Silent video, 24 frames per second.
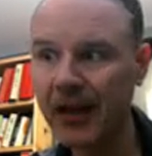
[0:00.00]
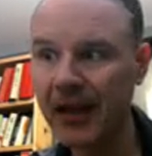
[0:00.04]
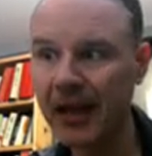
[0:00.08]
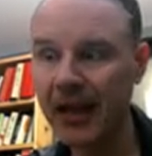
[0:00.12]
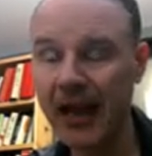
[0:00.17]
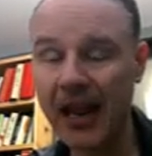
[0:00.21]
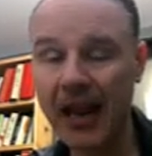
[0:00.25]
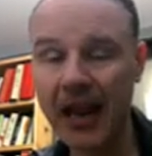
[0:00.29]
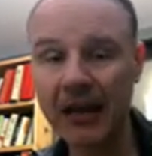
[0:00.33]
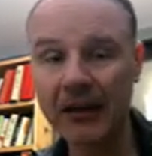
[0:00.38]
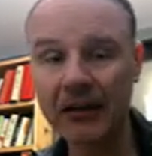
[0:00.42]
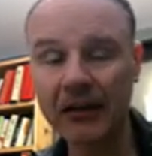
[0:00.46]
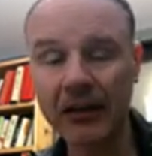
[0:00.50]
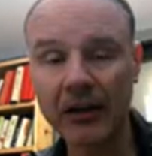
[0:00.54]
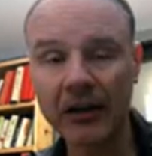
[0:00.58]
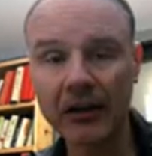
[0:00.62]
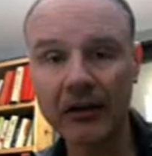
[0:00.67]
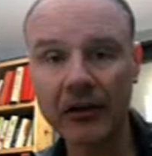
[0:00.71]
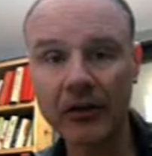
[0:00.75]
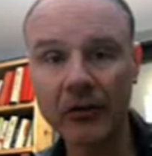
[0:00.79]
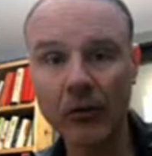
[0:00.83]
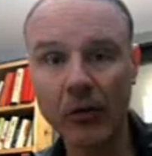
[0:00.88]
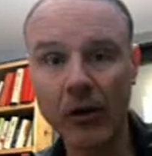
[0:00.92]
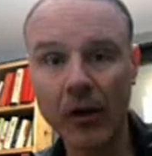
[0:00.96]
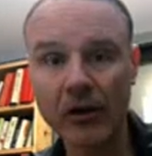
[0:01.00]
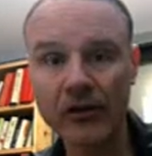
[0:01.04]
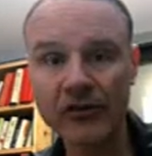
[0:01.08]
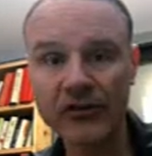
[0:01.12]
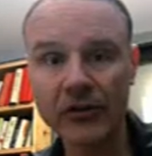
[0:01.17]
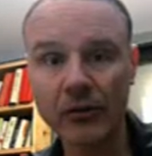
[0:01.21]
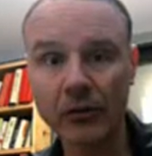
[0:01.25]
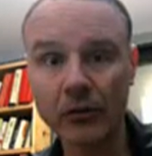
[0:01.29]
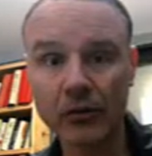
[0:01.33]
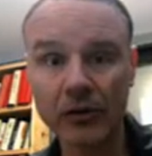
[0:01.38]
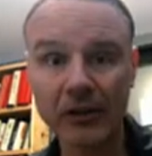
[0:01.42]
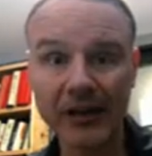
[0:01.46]
And uh, you
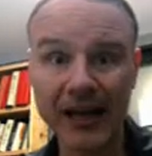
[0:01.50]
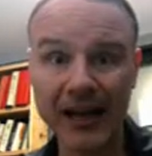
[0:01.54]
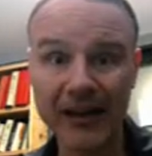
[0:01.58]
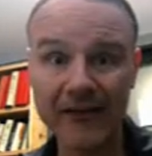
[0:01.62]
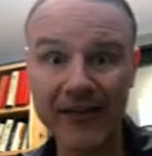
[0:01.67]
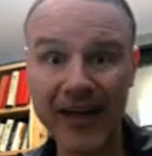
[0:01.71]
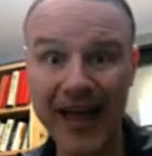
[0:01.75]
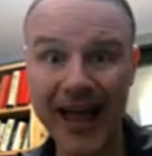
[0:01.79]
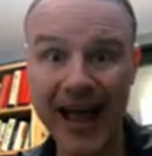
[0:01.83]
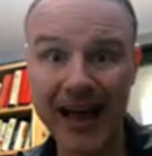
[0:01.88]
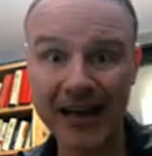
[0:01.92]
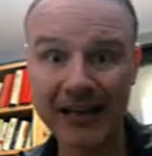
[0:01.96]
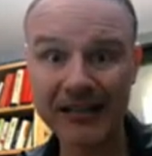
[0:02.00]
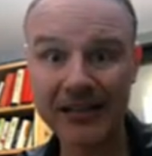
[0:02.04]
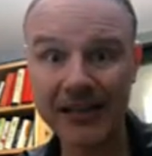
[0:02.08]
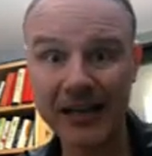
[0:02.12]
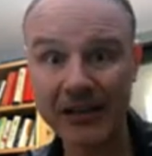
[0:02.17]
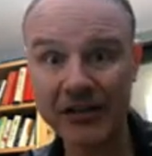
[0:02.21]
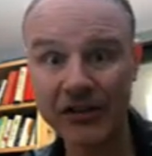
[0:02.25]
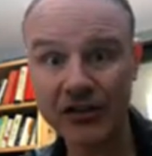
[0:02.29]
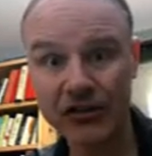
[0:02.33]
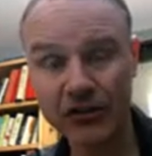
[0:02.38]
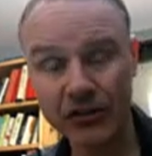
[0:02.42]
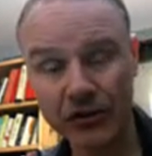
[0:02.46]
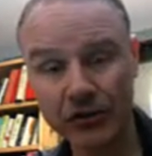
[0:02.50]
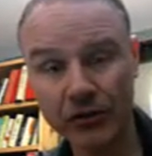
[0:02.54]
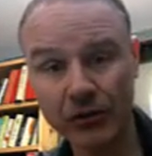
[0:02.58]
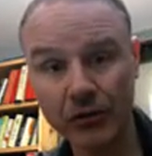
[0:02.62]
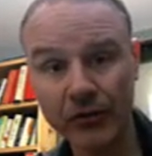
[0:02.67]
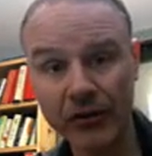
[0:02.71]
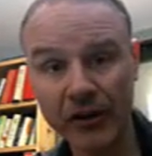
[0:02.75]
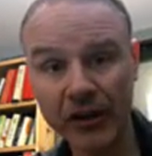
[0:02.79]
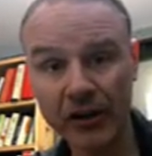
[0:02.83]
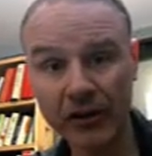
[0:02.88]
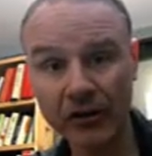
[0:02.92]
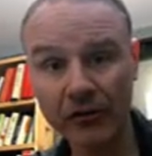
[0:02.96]
also will have access
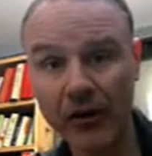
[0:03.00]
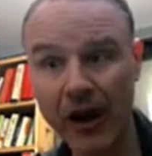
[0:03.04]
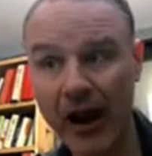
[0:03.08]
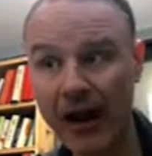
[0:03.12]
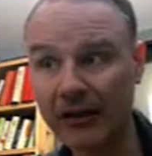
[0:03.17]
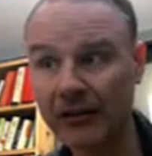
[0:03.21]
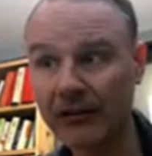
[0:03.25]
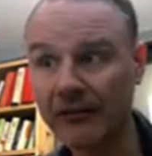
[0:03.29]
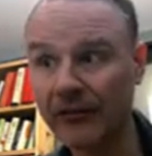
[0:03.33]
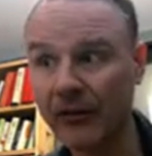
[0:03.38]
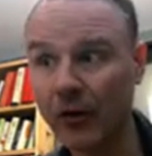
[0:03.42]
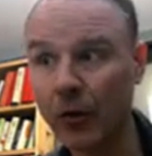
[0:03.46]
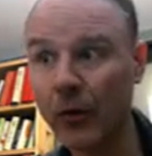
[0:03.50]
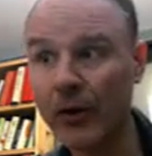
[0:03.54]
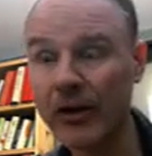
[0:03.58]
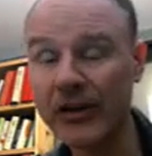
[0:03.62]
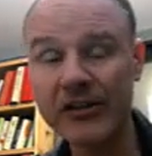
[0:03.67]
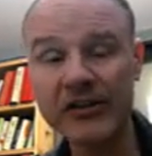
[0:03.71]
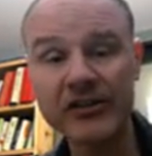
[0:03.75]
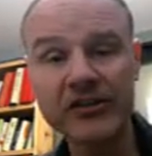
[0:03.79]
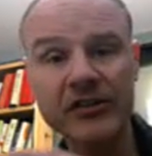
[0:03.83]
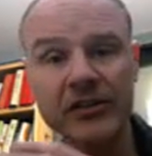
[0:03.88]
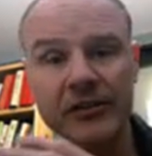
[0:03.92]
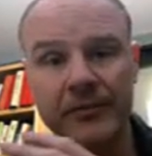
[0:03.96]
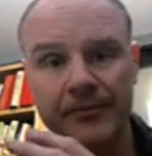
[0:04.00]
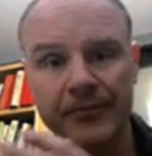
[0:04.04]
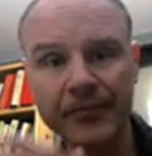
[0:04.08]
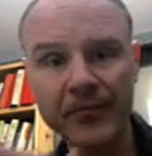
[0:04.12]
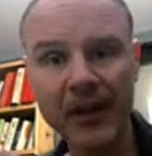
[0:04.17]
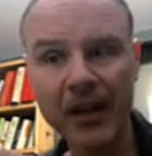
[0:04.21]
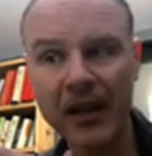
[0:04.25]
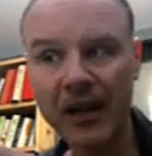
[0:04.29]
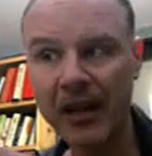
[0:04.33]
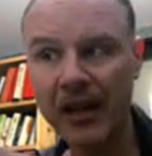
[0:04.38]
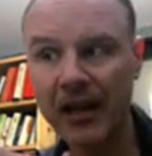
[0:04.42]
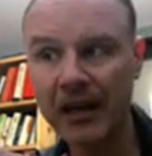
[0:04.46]
to the interactive quiz
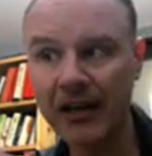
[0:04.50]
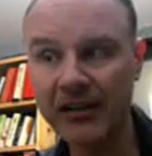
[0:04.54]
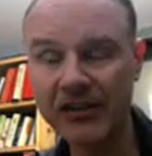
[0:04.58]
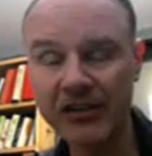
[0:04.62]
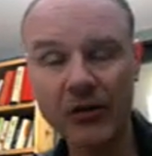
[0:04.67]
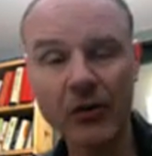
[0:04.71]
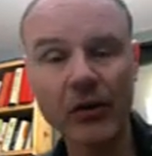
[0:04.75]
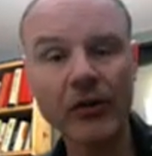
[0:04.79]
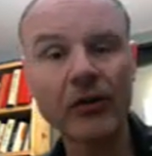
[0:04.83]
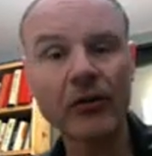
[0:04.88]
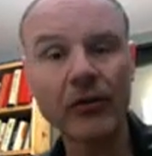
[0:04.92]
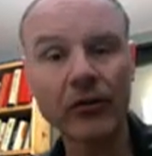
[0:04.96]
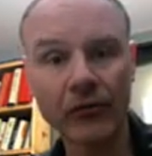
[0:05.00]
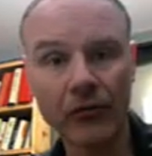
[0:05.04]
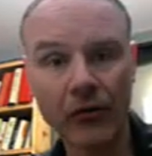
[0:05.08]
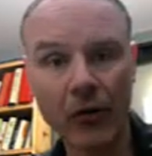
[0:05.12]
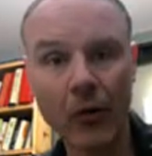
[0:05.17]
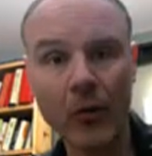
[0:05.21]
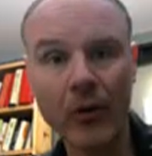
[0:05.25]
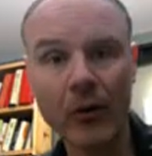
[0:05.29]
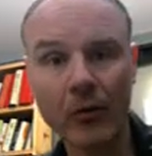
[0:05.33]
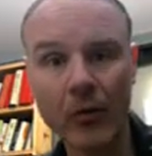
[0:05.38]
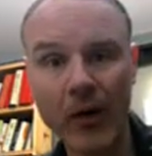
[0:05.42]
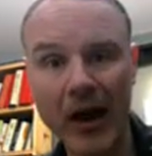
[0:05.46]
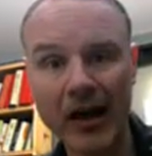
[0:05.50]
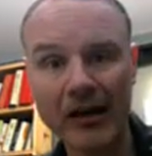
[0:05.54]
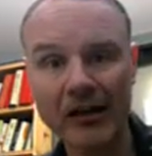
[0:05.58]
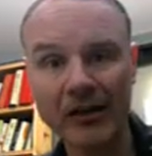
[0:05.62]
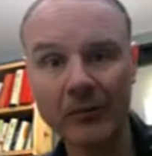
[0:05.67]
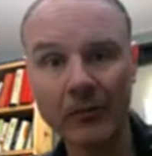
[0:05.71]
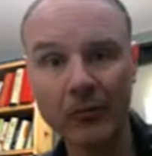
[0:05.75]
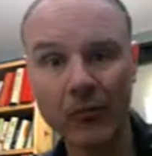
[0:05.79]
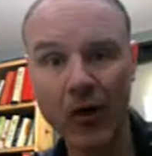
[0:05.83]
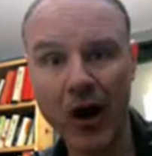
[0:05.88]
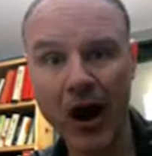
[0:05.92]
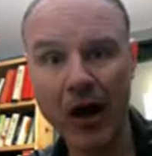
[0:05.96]
and it's going to throw a
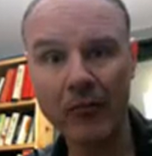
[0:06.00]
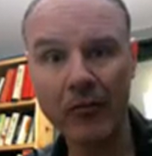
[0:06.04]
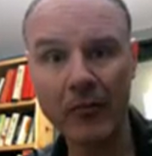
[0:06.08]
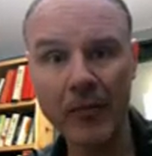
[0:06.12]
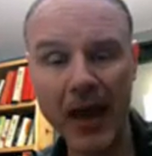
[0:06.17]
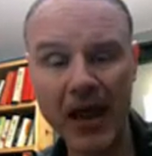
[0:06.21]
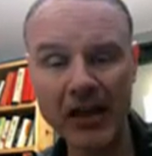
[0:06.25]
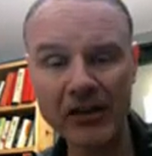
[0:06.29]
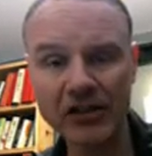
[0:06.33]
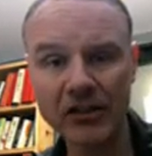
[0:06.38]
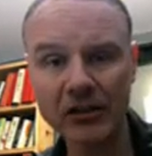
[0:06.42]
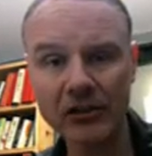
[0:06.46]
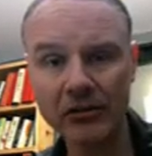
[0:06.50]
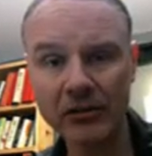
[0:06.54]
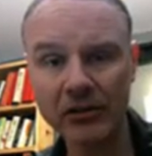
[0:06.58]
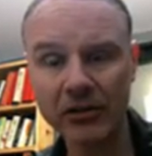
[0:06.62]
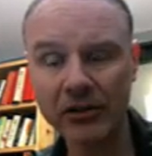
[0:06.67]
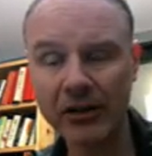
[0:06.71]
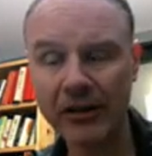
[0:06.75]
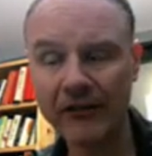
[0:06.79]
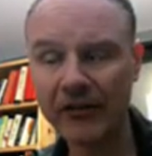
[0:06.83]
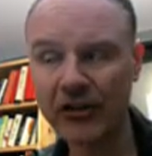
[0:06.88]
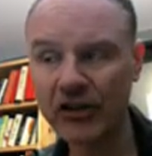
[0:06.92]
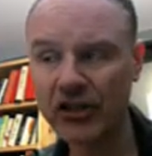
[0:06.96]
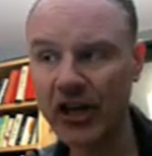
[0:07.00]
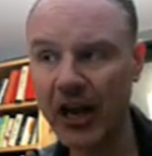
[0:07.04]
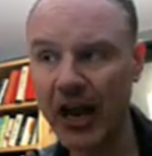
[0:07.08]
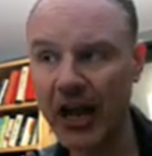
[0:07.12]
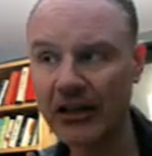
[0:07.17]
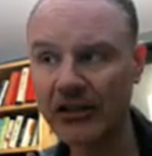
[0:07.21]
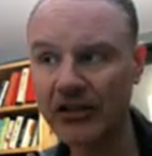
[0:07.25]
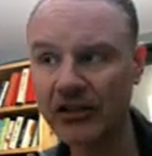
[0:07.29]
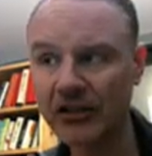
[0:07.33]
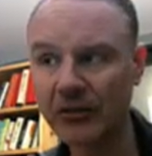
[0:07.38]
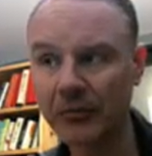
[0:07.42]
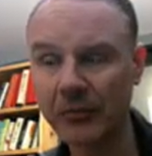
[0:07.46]
random problem at you, and you'll have a
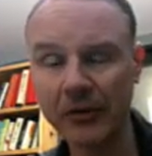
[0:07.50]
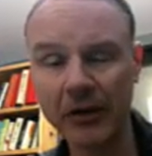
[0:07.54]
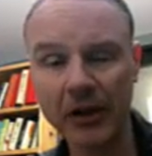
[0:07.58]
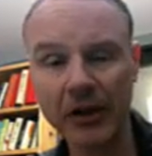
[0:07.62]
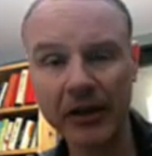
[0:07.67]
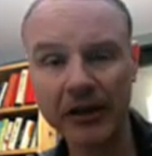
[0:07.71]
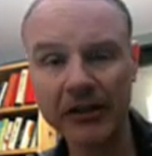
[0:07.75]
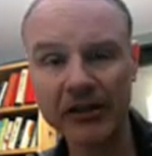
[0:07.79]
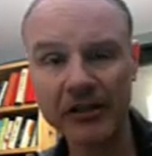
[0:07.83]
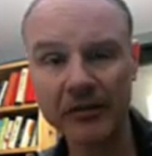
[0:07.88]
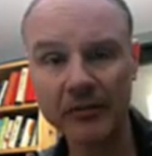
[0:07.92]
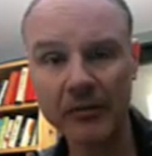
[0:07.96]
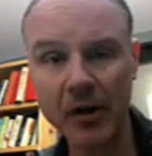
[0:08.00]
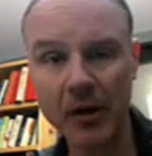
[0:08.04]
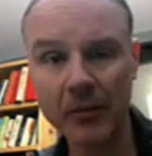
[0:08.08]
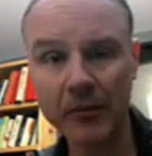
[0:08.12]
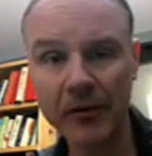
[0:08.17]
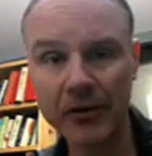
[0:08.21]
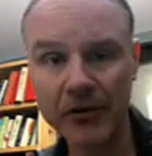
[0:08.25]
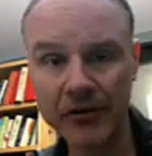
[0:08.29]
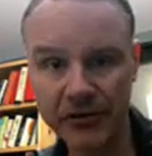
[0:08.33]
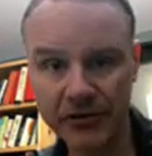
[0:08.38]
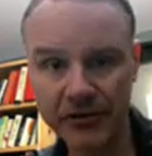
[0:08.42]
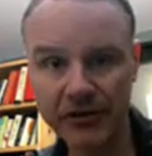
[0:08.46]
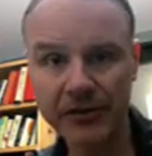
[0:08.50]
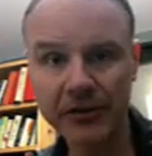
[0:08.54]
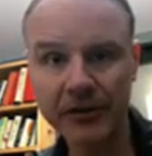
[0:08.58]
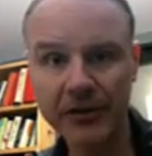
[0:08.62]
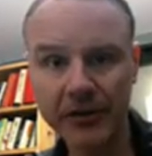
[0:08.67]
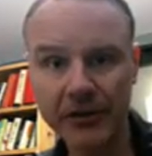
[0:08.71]
chance to plug in some numbers